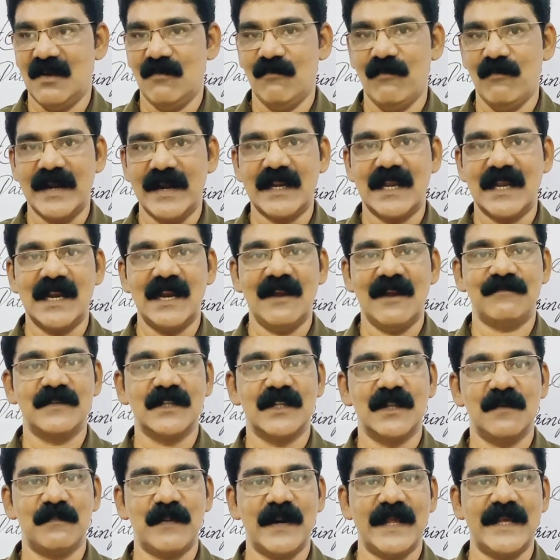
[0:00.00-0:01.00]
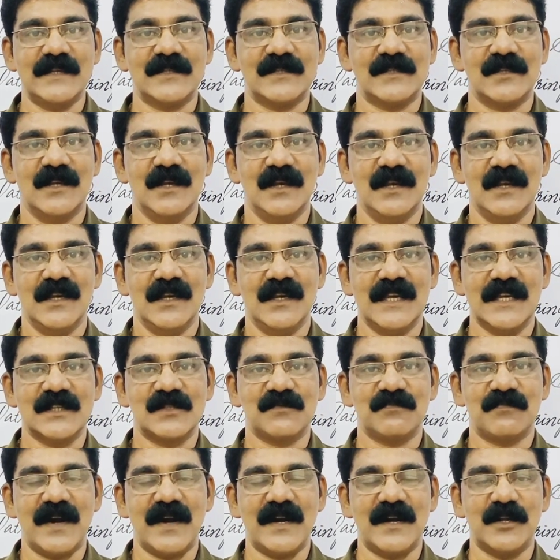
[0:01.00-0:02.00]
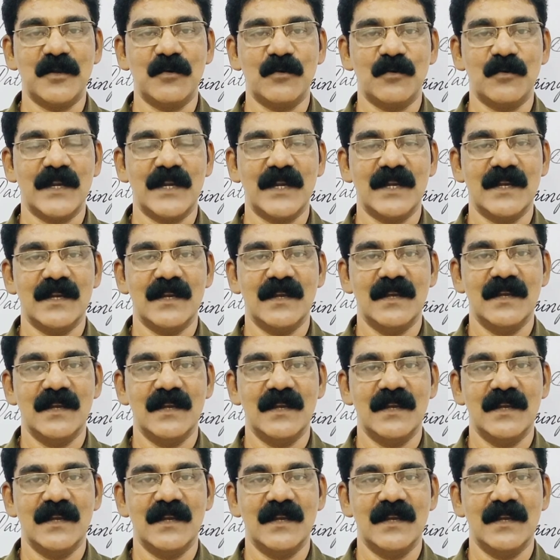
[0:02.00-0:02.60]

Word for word: When he left the place, his friend Yuri,